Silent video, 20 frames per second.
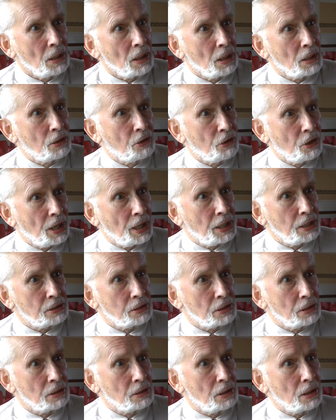and
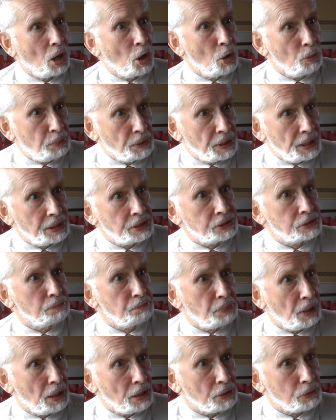create openings
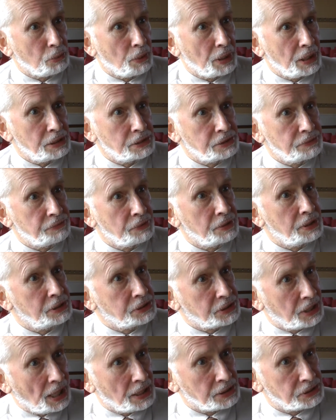and pathways for
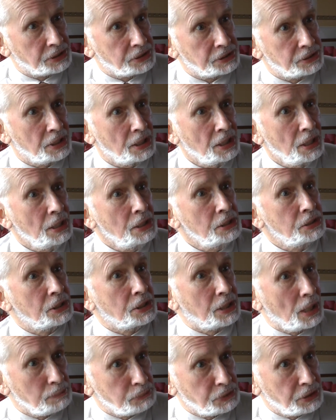these gases
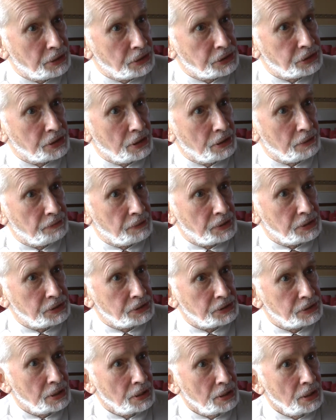to come to the
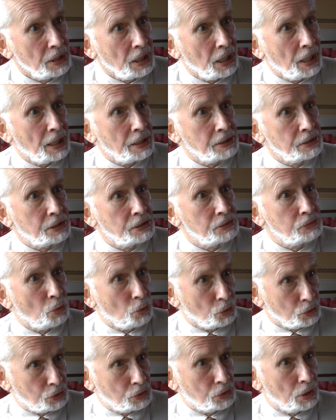surface and
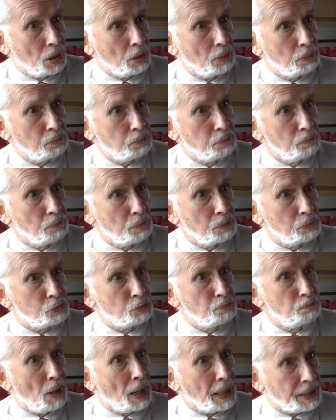
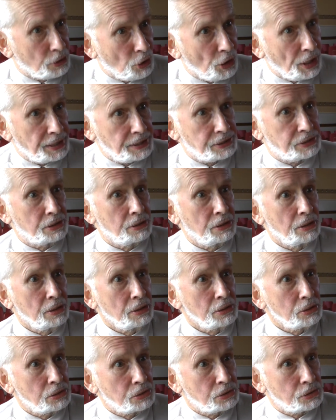migrate
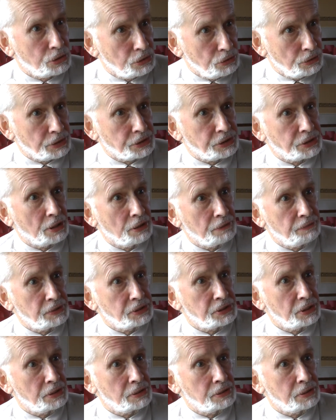to the
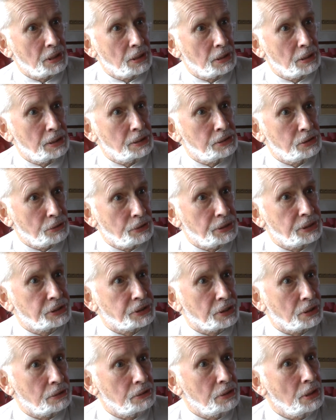surface, and in doing
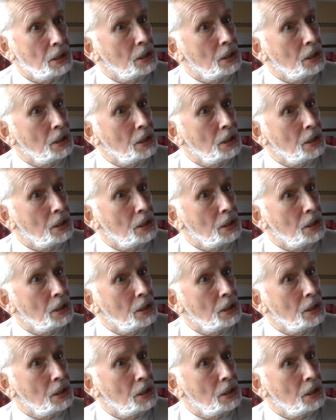so